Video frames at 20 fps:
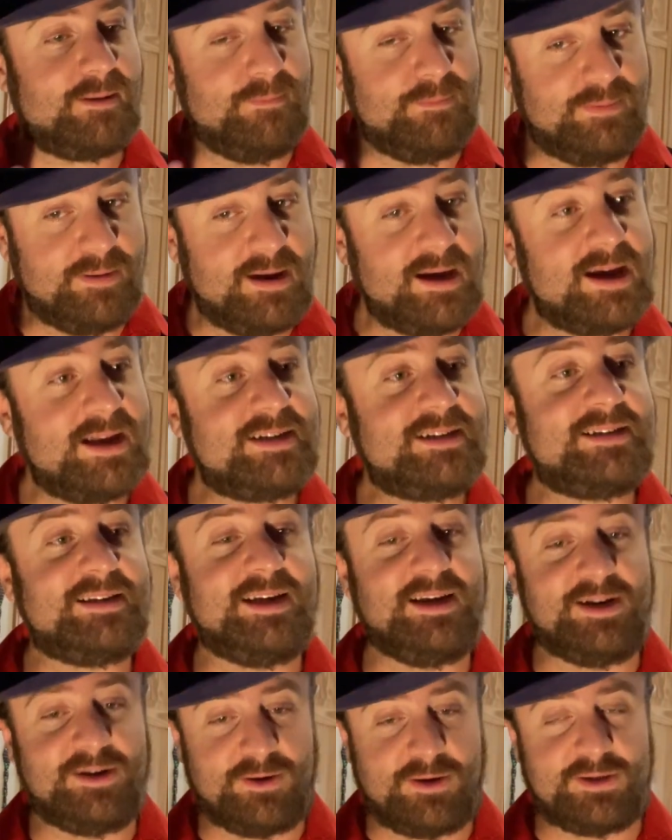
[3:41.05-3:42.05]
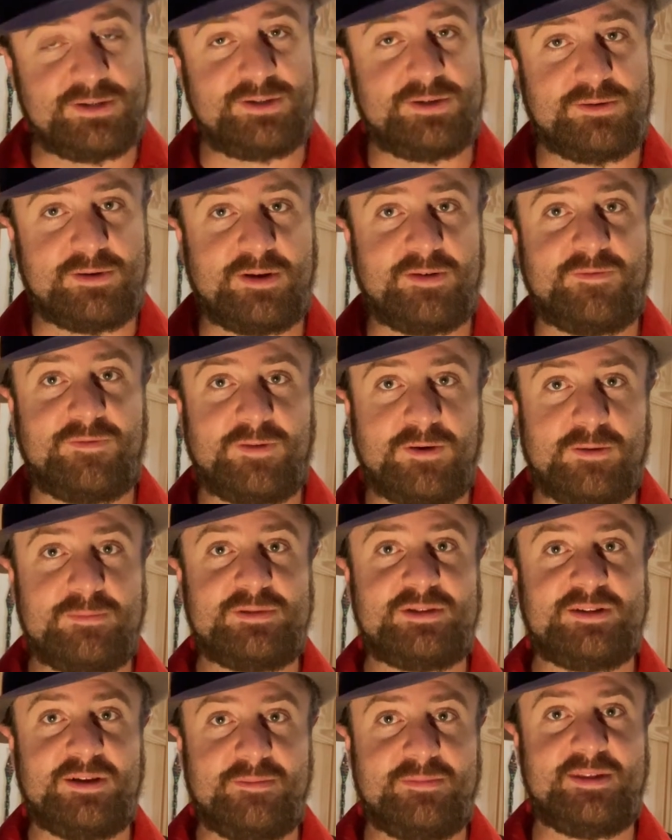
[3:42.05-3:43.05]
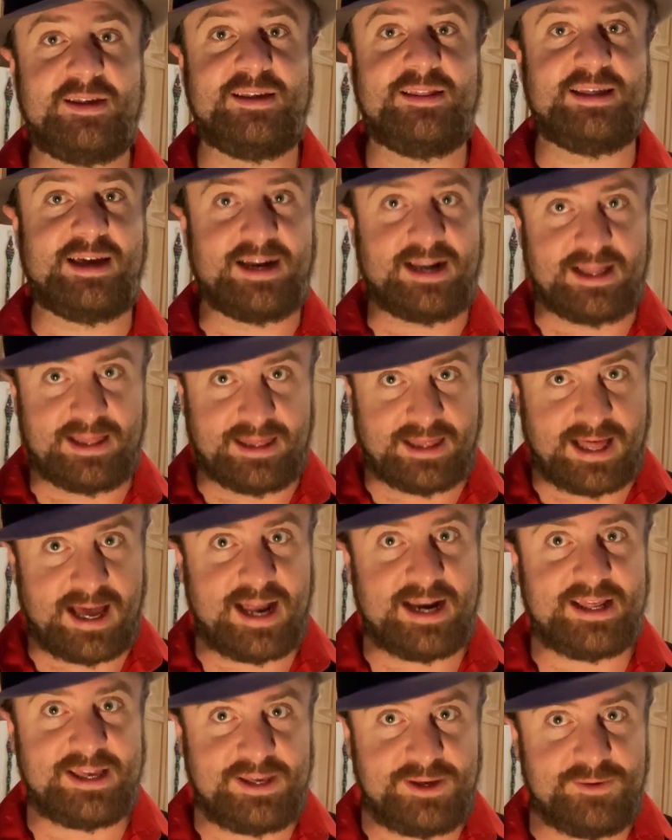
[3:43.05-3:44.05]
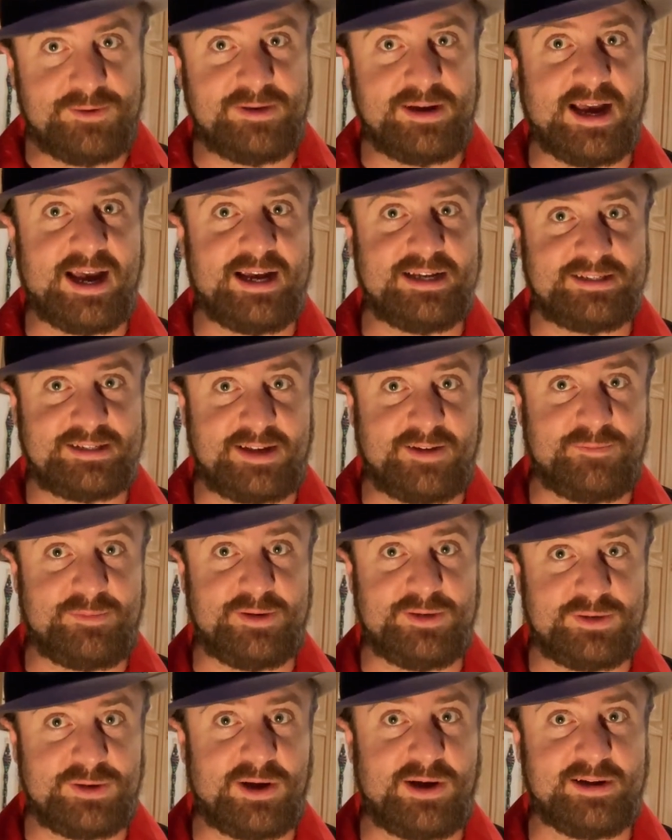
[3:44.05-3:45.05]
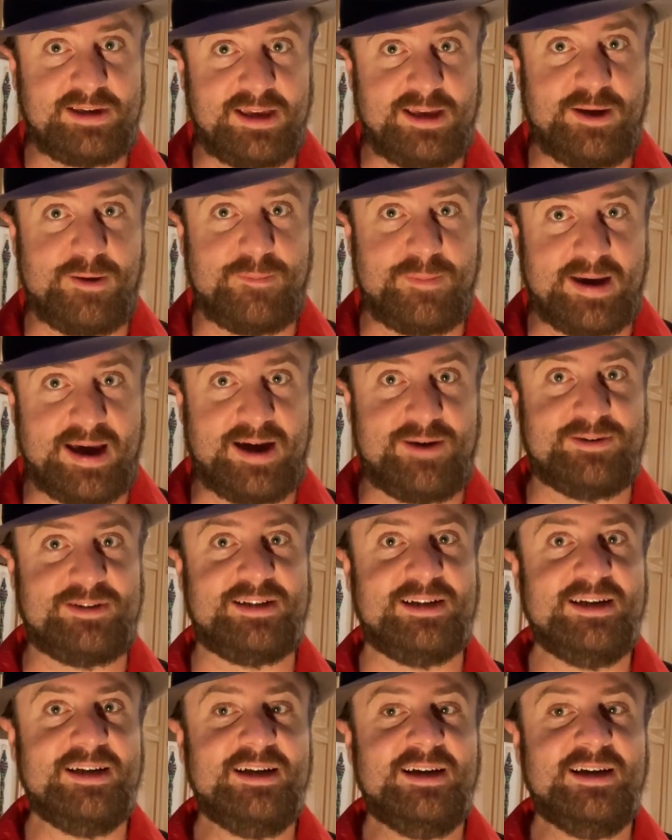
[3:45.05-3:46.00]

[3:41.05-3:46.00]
But it also confirms something that a lot of you guys have been talking about.